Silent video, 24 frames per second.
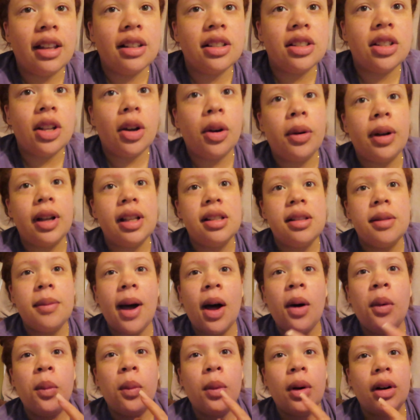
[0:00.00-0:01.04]
Okay, so it's
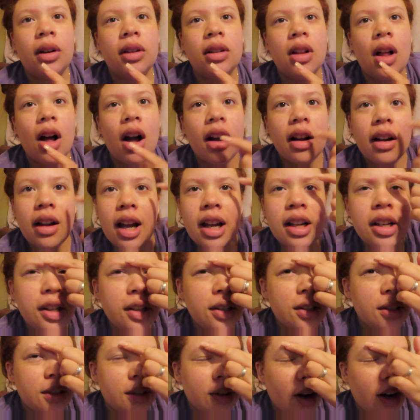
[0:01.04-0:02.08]
about 1 o'clock. I
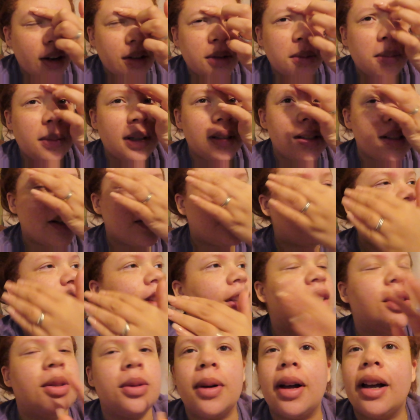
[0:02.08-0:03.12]
just scratched myself.
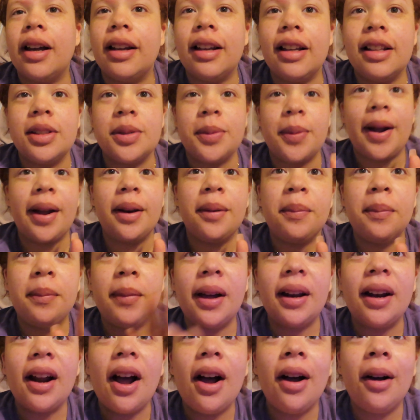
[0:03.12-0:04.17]
That's why it's red.
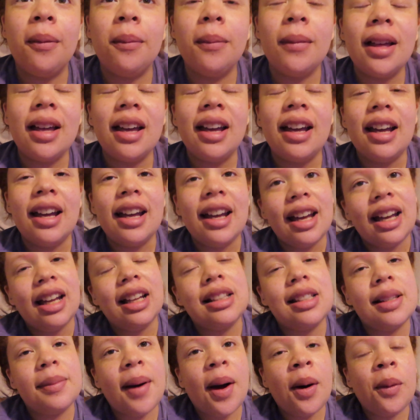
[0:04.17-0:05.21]
But
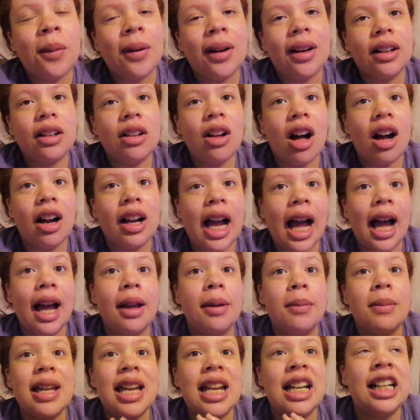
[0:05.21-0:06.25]
it's about 1 o'clock. I
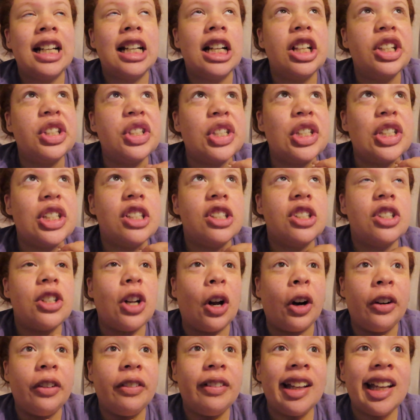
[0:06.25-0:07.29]
am getting
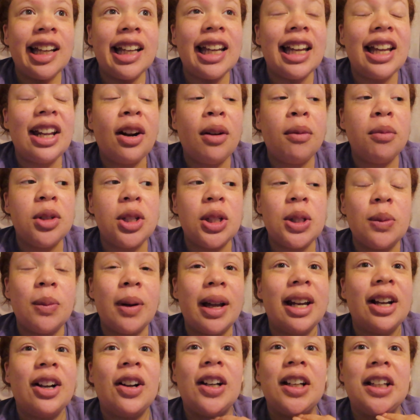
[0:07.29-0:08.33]
starving and I'm just
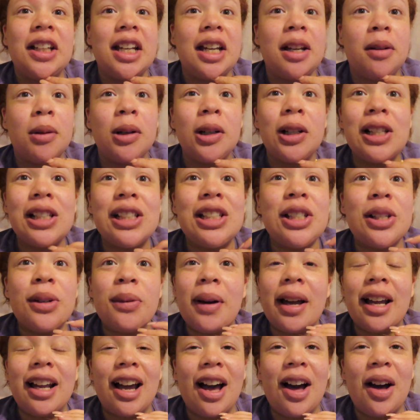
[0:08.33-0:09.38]
waiting on Gabriel to
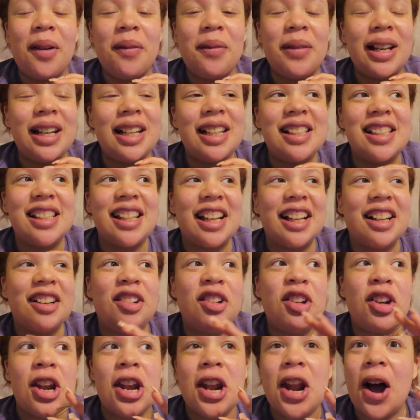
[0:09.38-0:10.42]
wake up. And he's
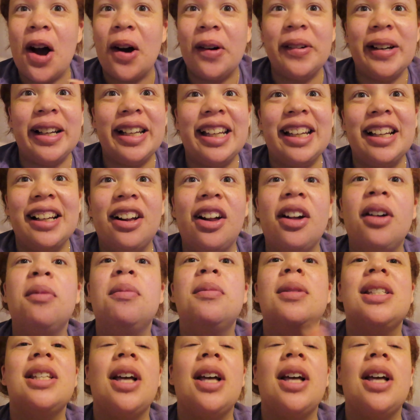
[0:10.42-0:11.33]
like not waking up.